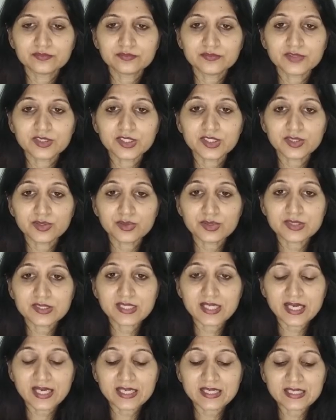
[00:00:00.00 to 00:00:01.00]
Use
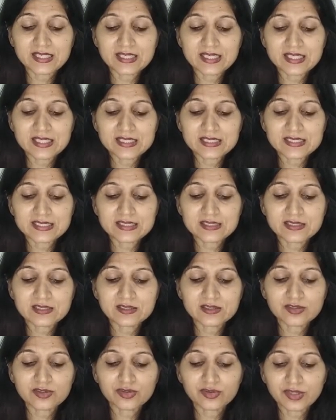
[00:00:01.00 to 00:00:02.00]
at least
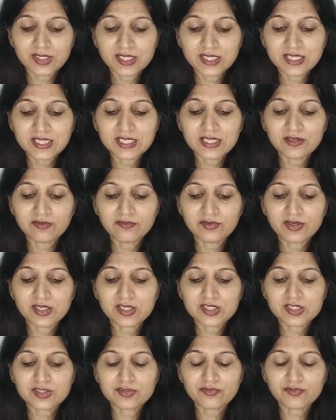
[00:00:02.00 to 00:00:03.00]
3
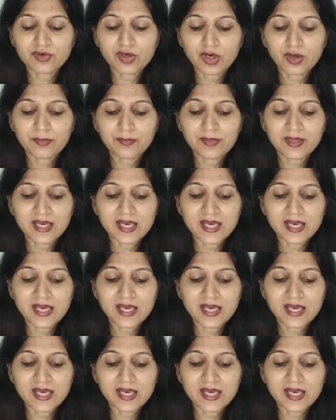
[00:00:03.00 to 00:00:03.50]
keywords from